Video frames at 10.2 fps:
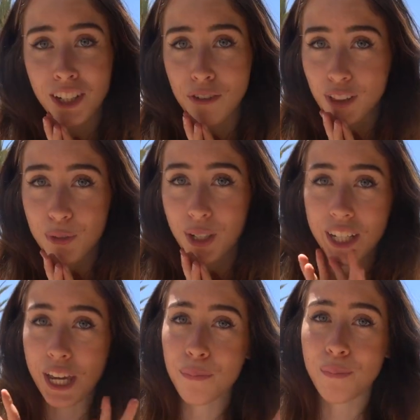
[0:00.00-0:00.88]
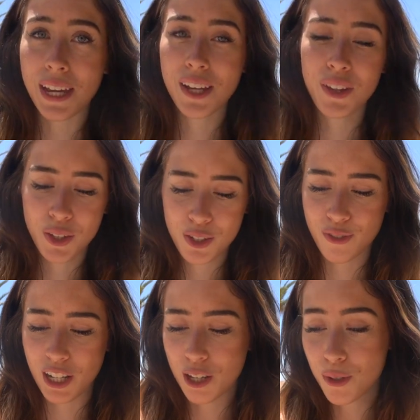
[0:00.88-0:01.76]
definitely want to keep making these
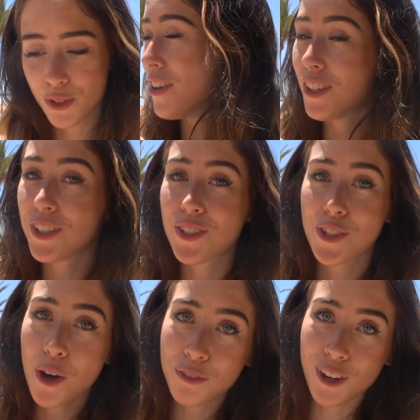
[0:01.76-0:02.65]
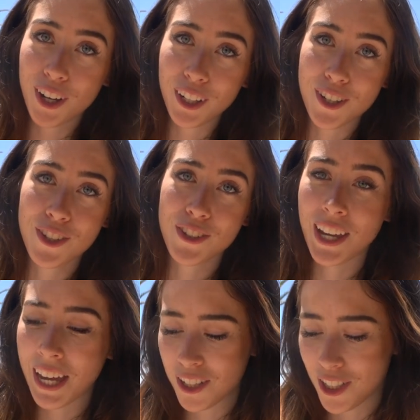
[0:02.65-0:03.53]
videos. They're so fun because I
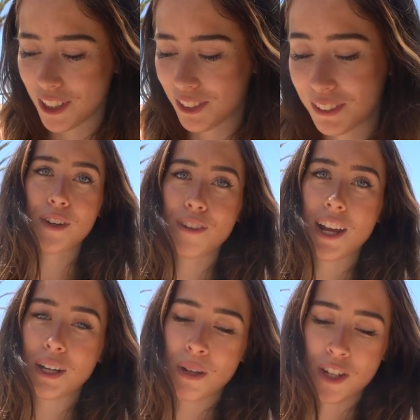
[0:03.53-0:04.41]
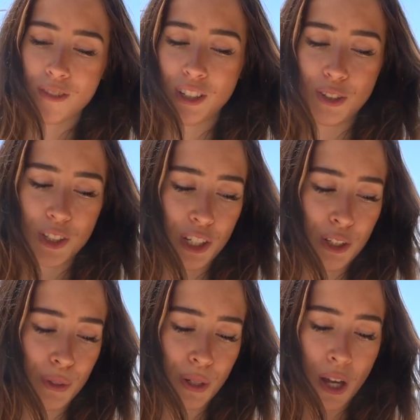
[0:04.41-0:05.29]
get to find a bunch of new
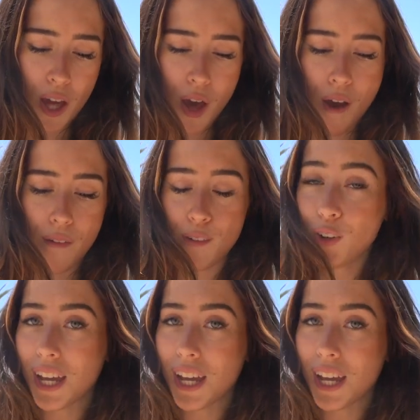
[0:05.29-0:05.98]
cute phone